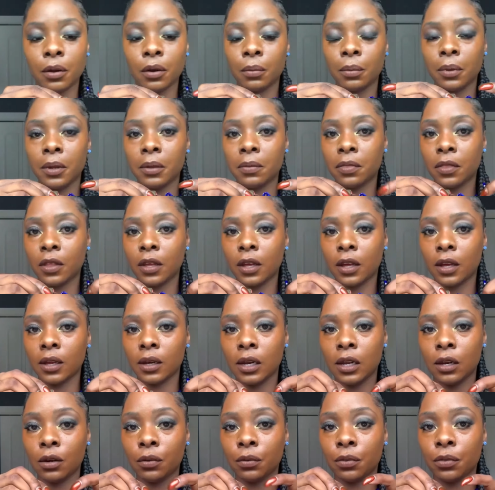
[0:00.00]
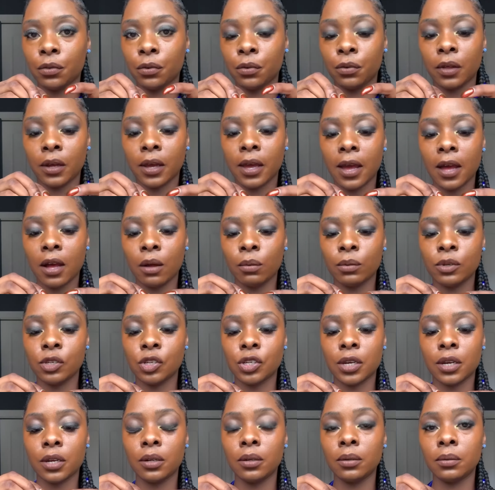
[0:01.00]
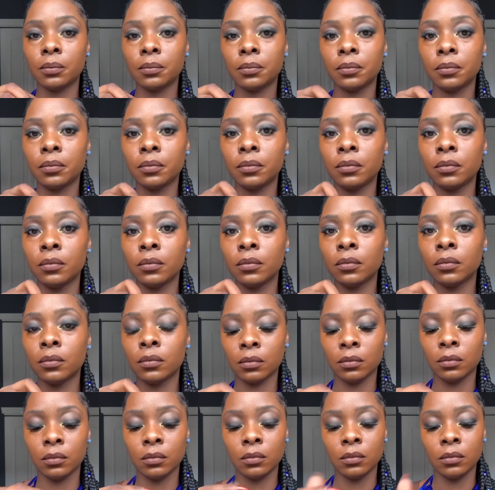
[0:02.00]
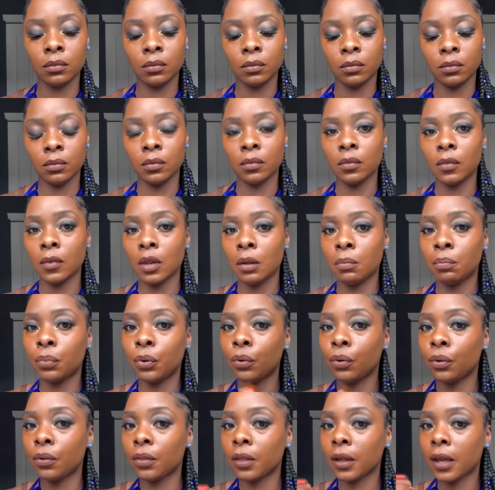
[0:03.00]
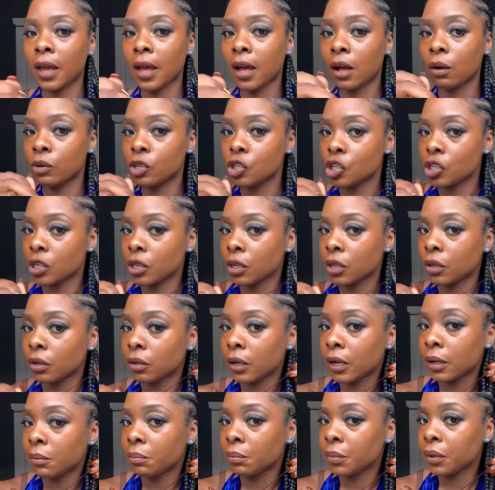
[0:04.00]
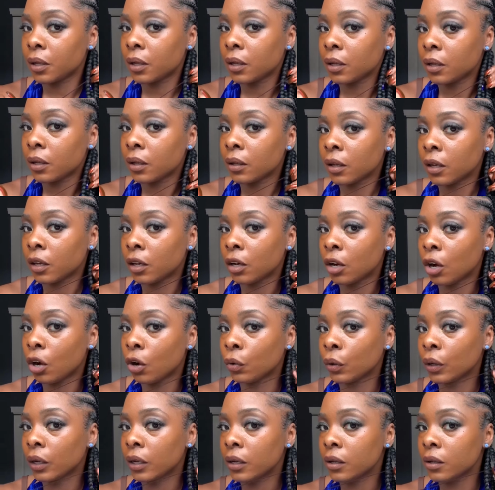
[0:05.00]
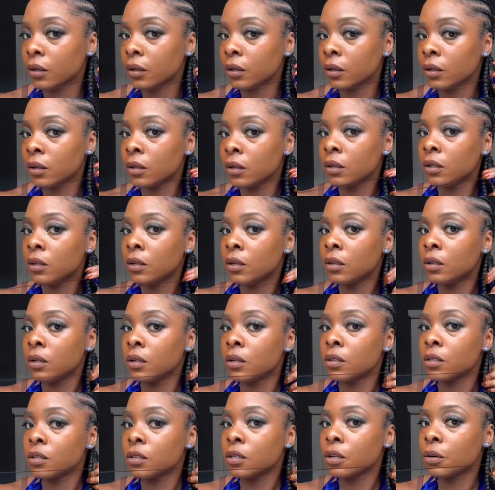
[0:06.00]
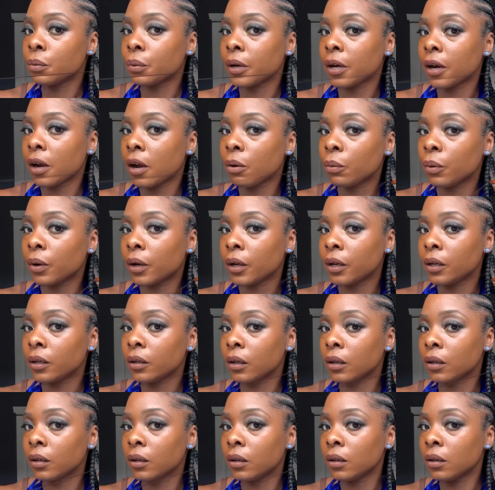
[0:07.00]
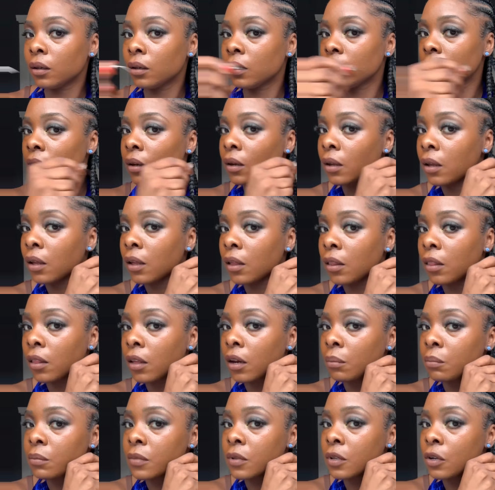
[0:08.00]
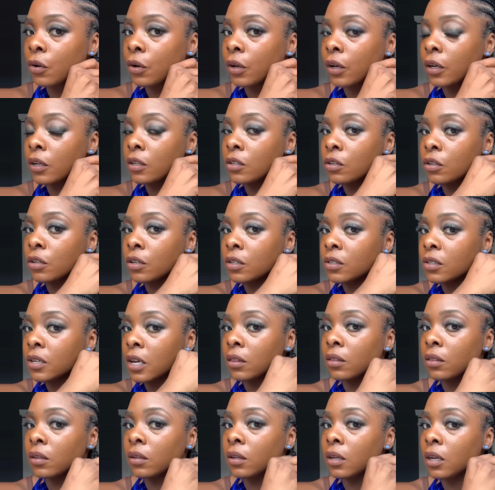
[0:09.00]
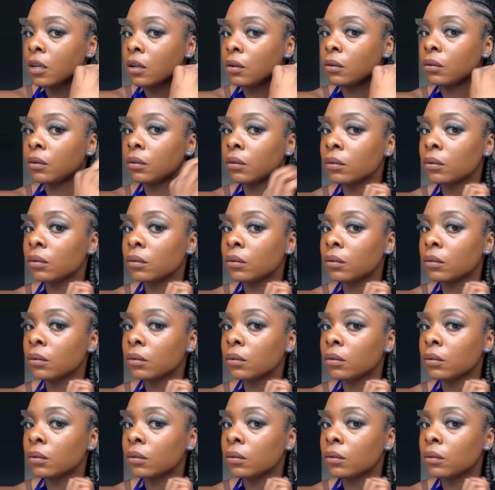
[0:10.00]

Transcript: to put the needle through the cowrie shell and pull the cowrie shell up and hold it to where I want. And then I'm going to take the needle